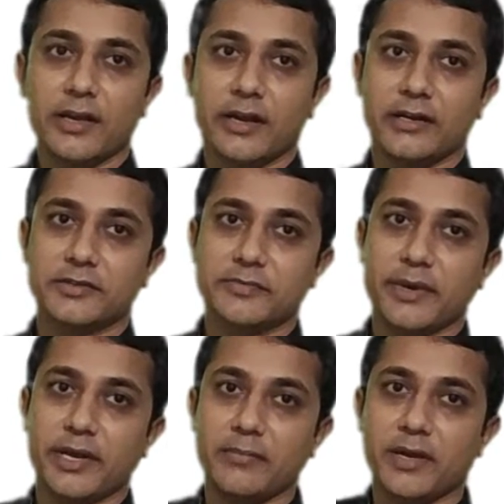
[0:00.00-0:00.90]
and its
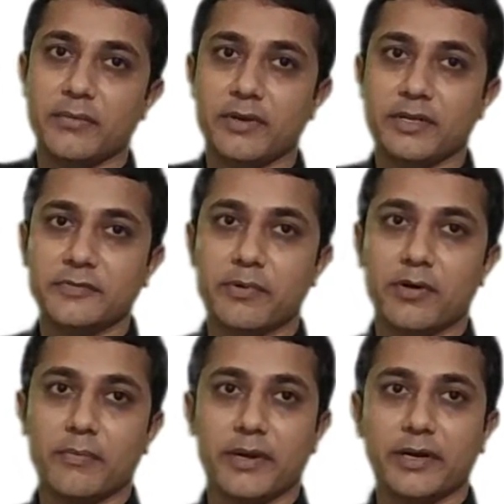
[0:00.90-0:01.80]
main beam is
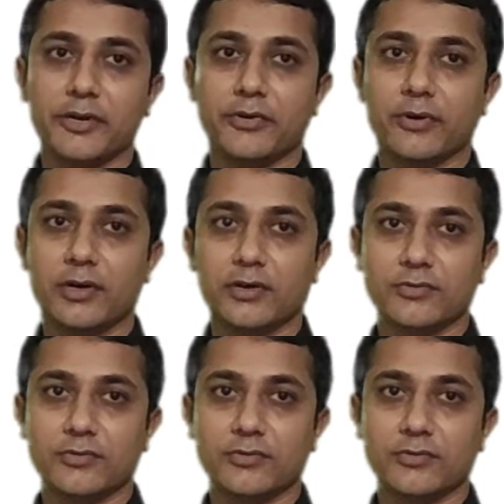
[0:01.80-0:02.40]
perpendicular